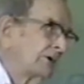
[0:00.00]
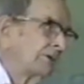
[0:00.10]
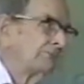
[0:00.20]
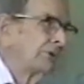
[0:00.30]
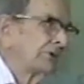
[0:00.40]

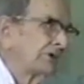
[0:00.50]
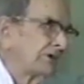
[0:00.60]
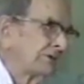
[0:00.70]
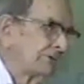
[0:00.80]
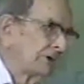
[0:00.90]
put in
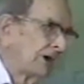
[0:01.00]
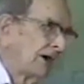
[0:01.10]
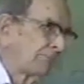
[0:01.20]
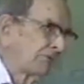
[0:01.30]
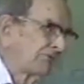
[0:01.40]
a
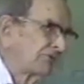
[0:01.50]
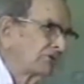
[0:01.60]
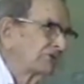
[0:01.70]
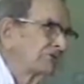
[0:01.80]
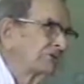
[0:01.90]
hopper
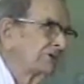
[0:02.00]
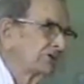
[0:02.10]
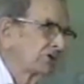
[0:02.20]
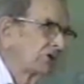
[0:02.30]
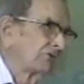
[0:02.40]
full of
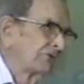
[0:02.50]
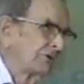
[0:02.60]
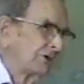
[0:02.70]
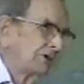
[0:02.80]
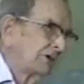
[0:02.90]
coffee,
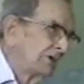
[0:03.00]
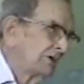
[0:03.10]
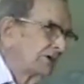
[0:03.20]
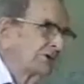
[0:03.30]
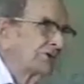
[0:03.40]

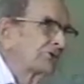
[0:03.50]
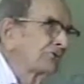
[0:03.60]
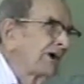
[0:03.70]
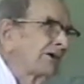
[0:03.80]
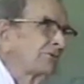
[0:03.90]
and the
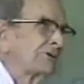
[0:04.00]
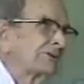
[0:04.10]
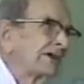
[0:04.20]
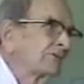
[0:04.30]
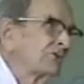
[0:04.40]
crank went
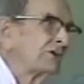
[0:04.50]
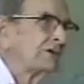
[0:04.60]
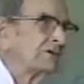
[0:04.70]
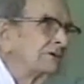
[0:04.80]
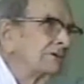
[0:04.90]
that way.
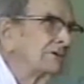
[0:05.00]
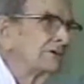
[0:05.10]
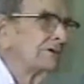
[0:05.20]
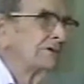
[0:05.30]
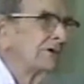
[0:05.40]

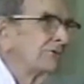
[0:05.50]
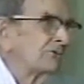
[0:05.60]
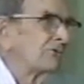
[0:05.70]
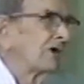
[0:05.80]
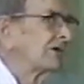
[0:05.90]
And we
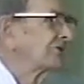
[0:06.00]
grind the